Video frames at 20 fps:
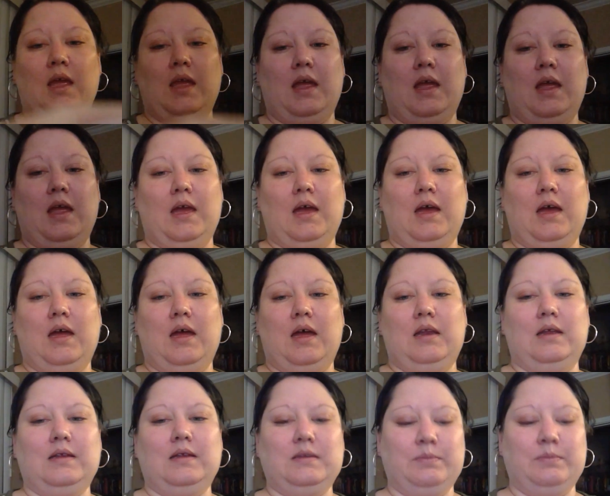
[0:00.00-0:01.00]

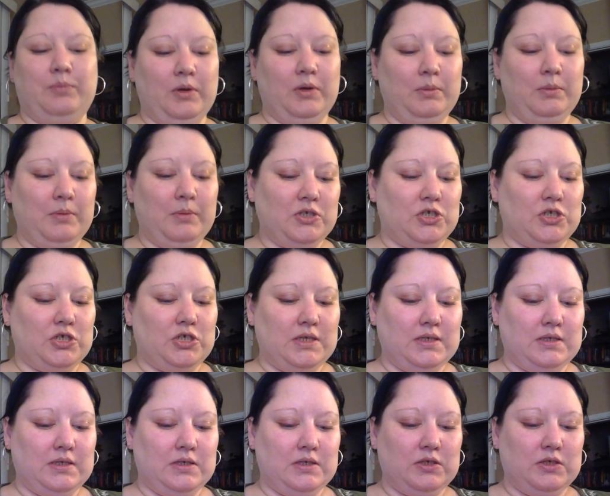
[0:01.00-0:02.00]
And it's pretty much
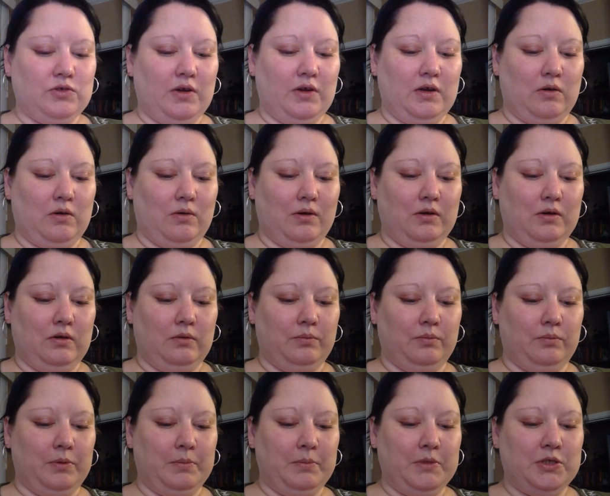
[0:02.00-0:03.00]
just straight on Oracle.
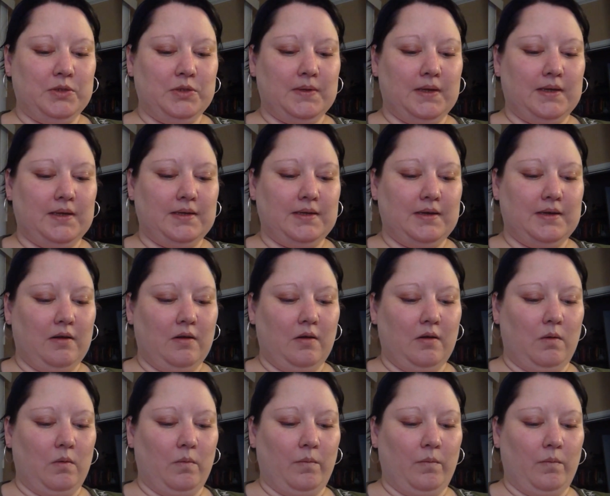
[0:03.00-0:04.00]
Pretty much used like
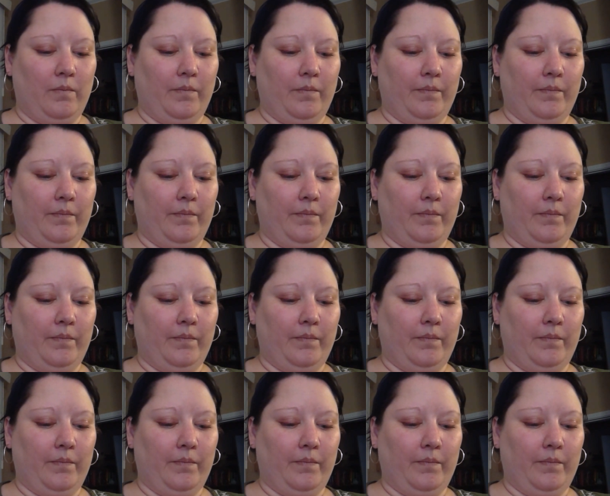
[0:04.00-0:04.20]
tarot.